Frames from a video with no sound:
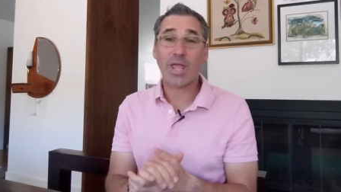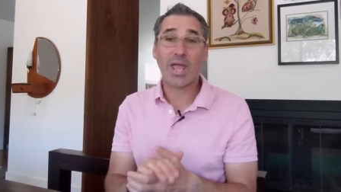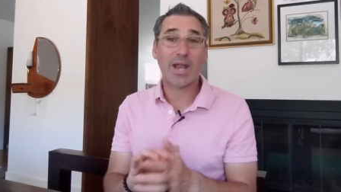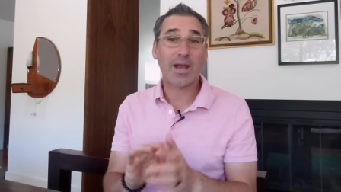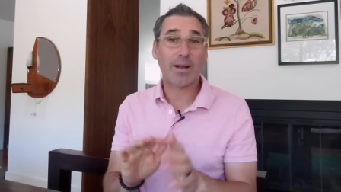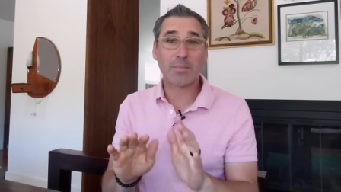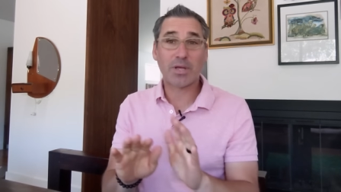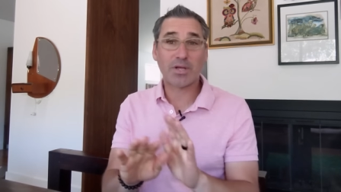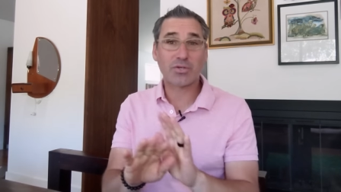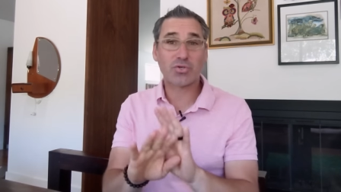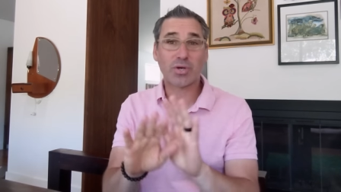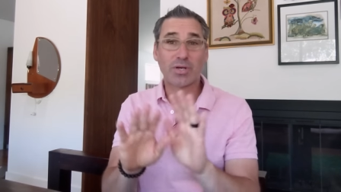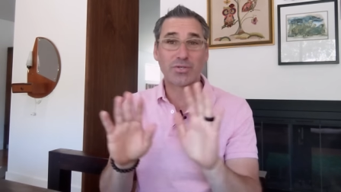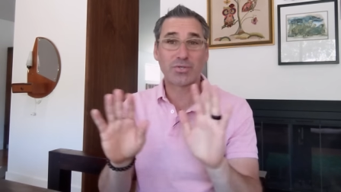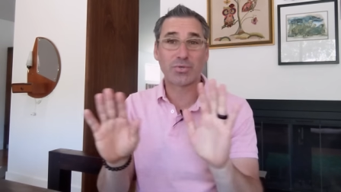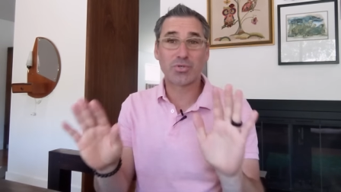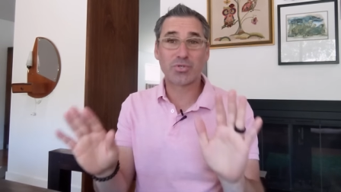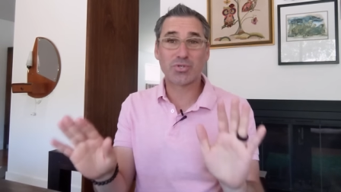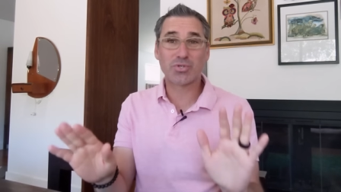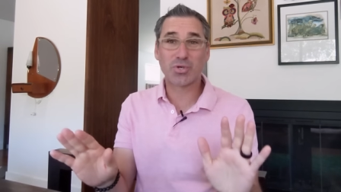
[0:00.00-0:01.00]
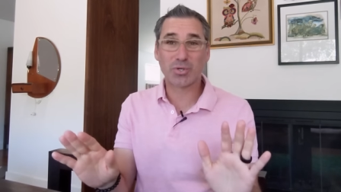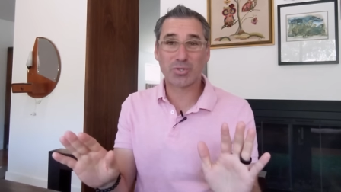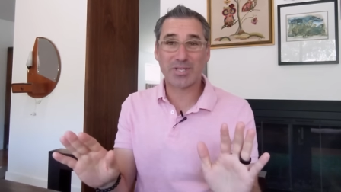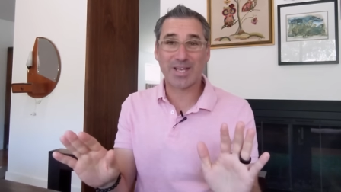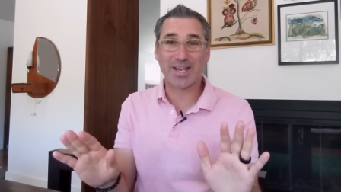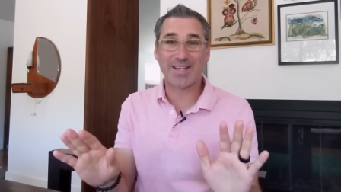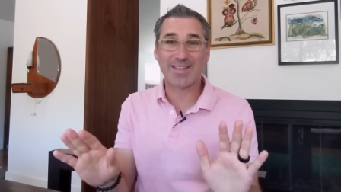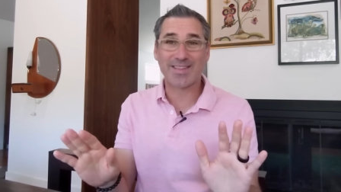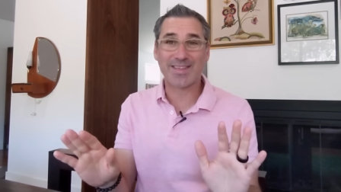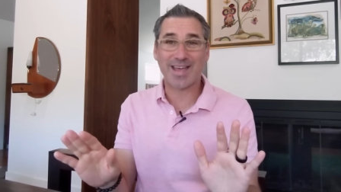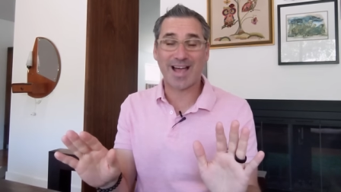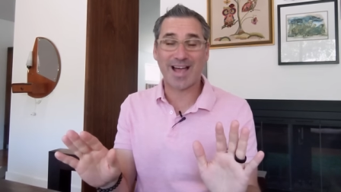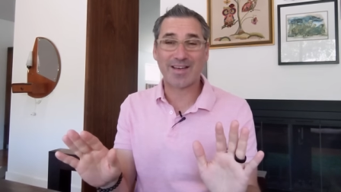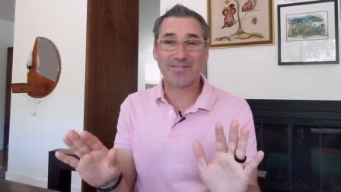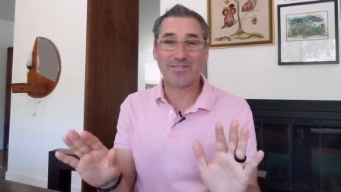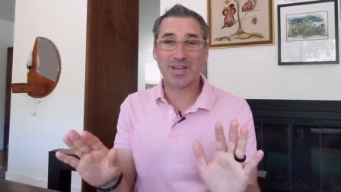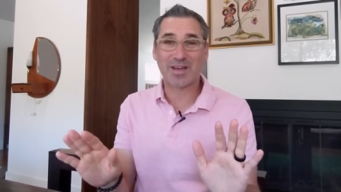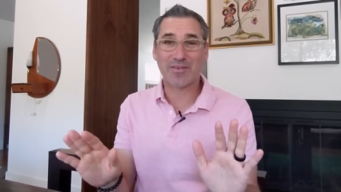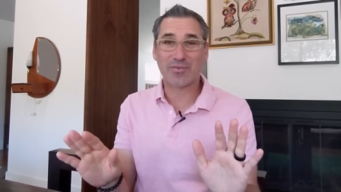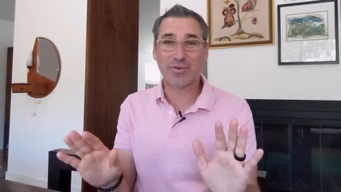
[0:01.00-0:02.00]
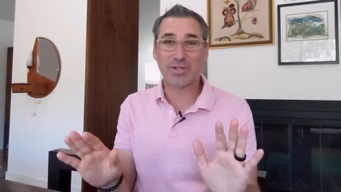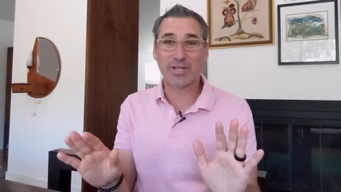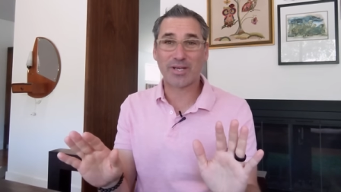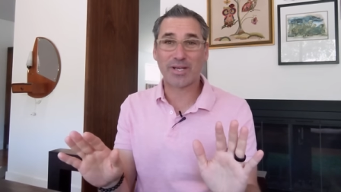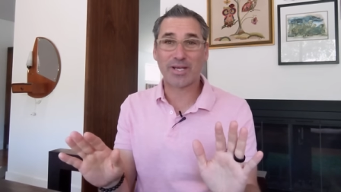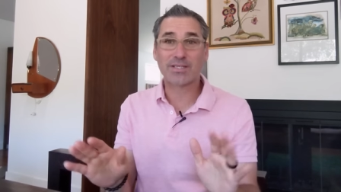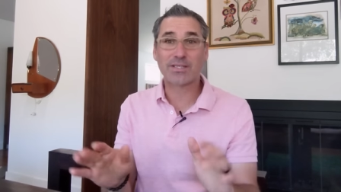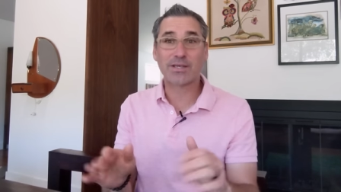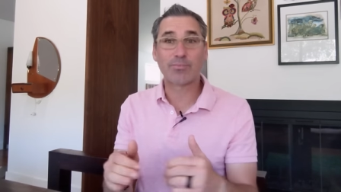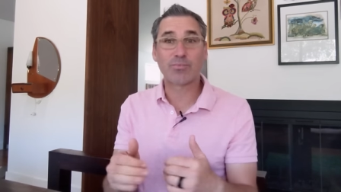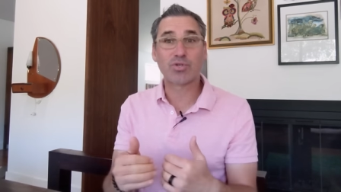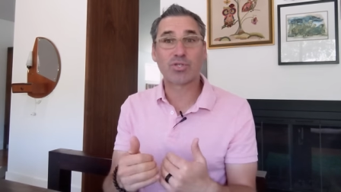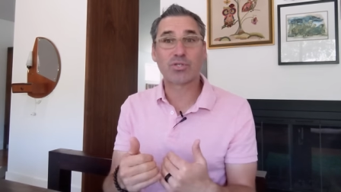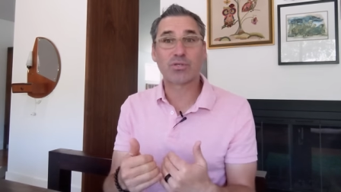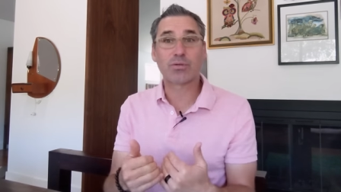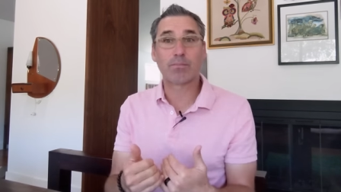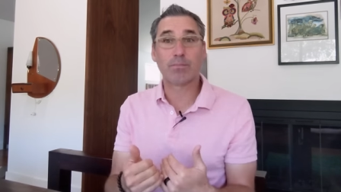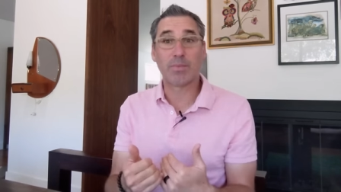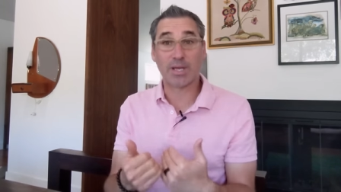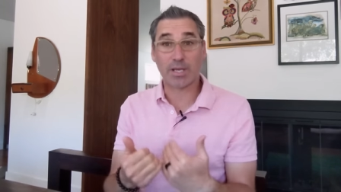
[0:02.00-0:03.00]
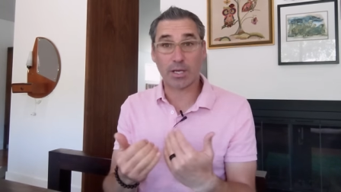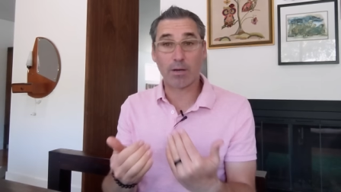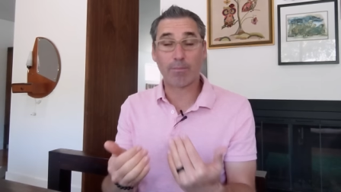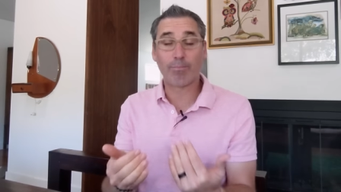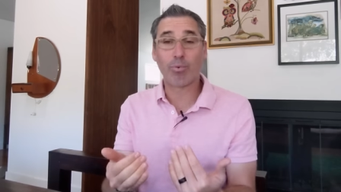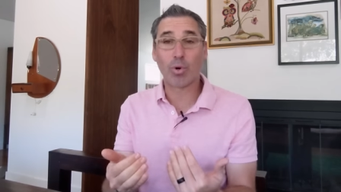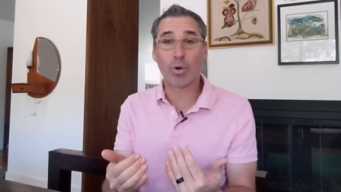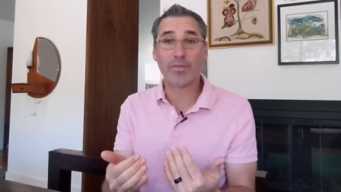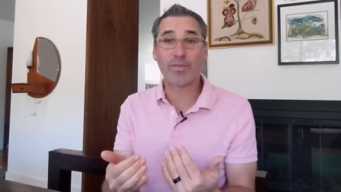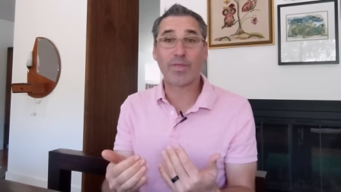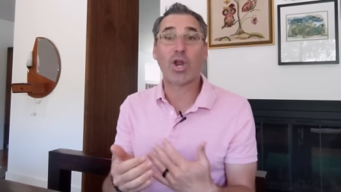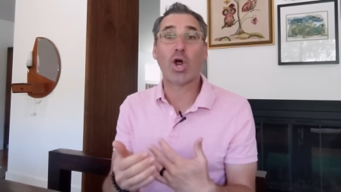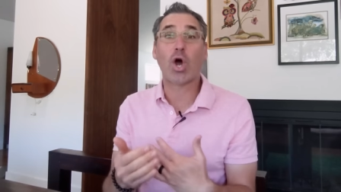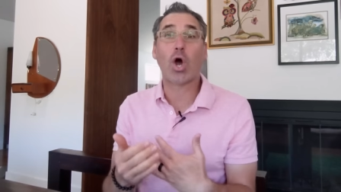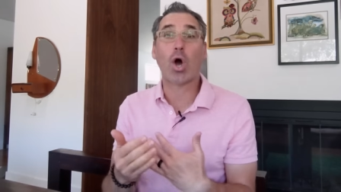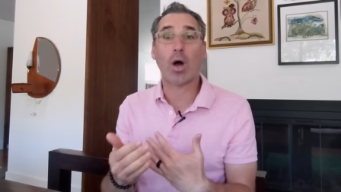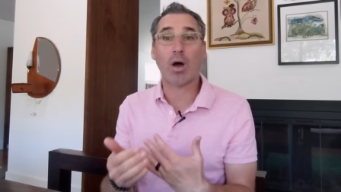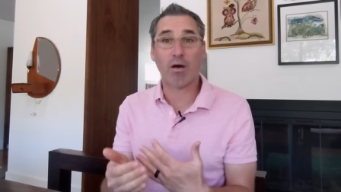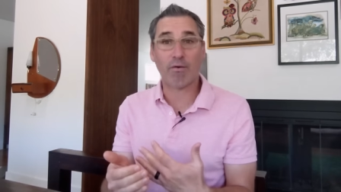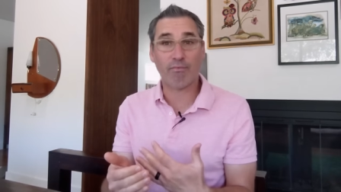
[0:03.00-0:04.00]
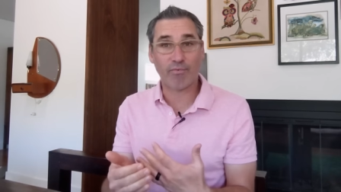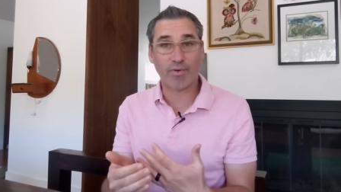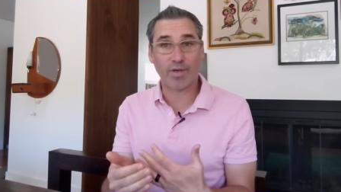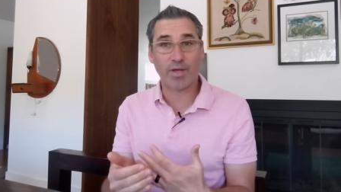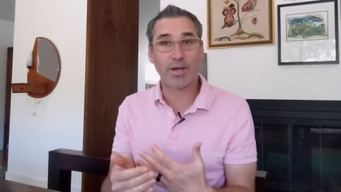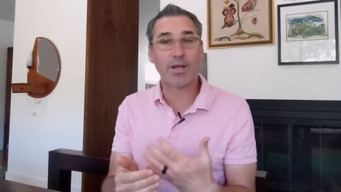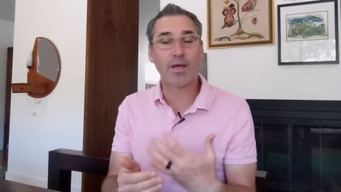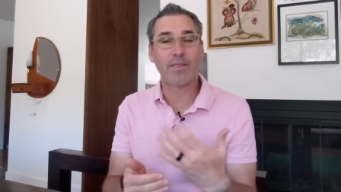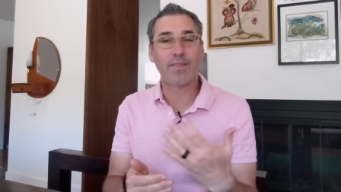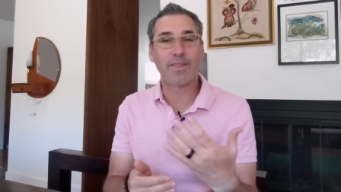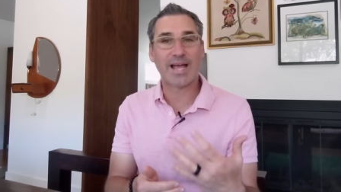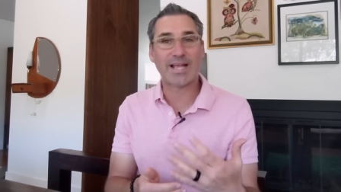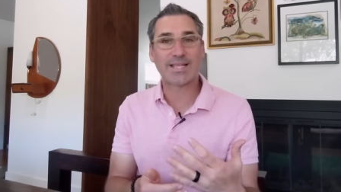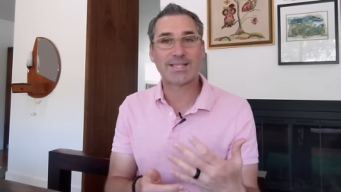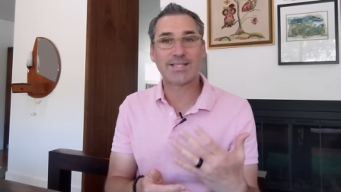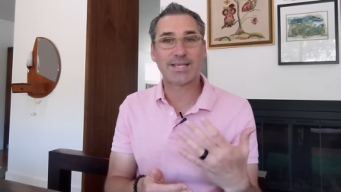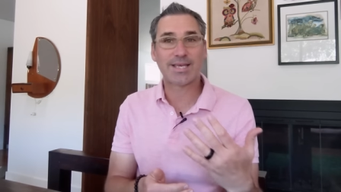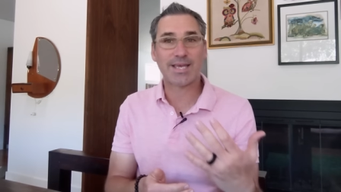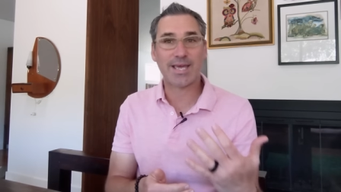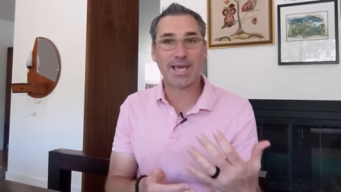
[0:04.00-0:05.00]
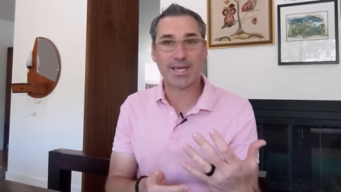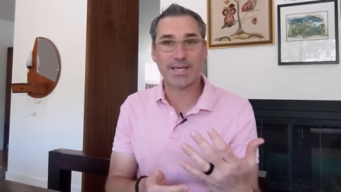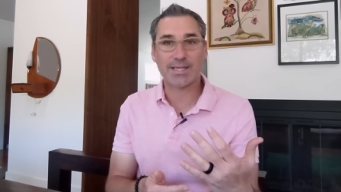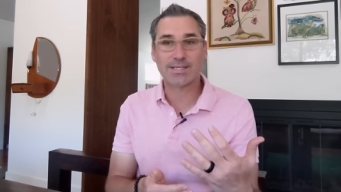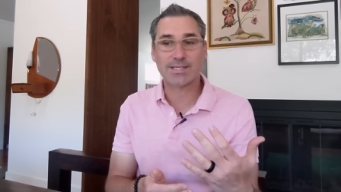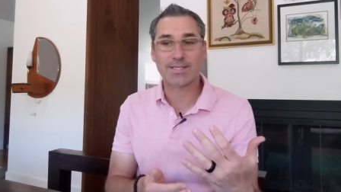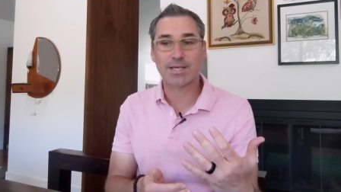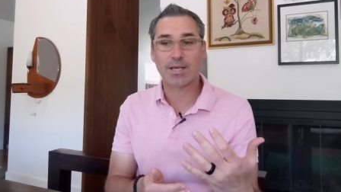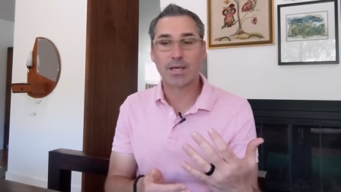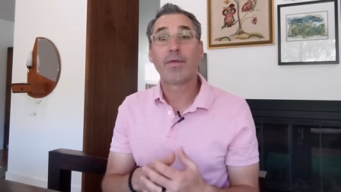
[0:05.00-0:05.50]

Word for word: And I'm not trying to insult any of the IVF clinics. I'm just making a point that often that's the case.